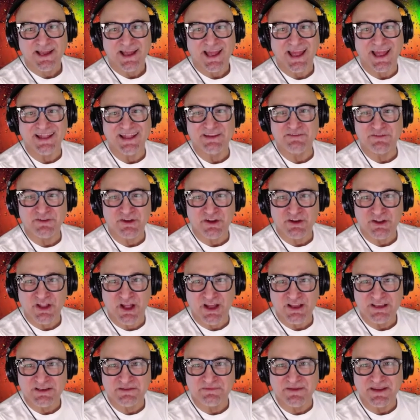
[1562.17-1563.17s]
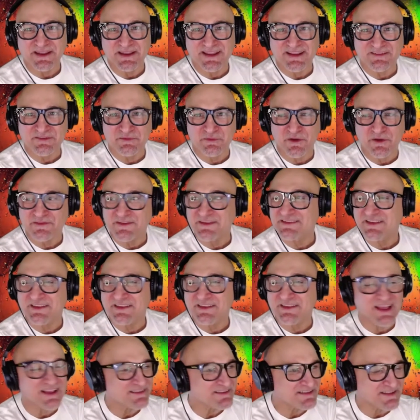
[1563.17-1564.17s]
And that's... if you don't like me, guess what? There's a
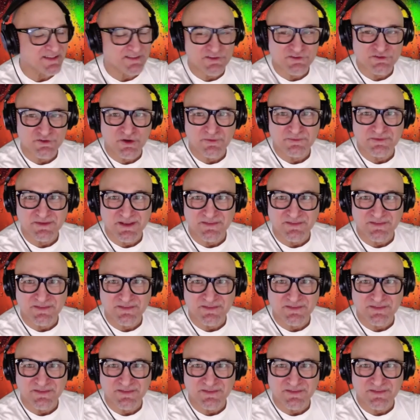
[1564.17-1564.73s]
thousand other jobs